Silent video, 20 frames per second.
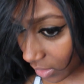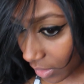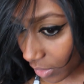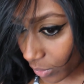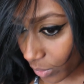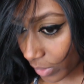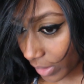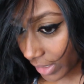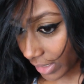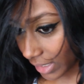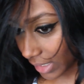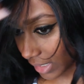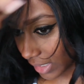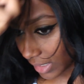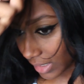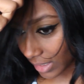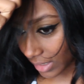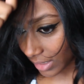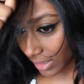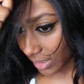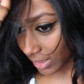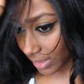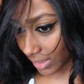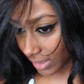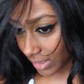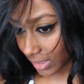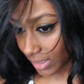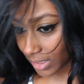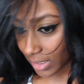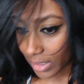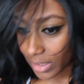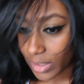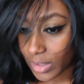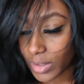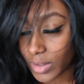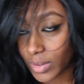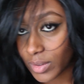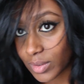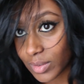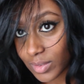Oh, I can.
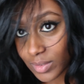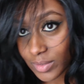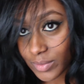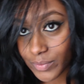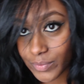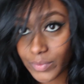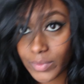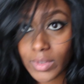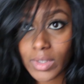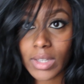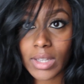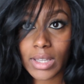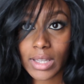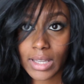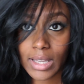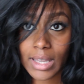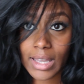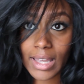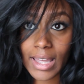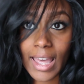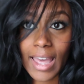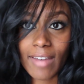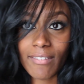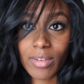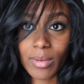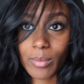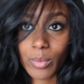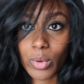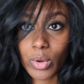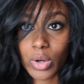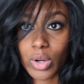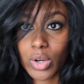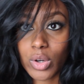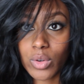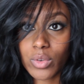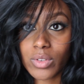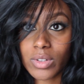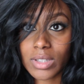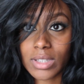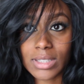Have it more
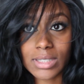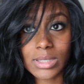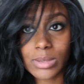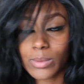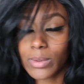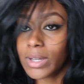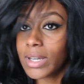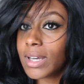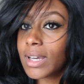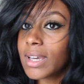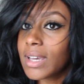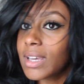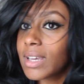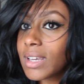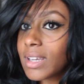over this way.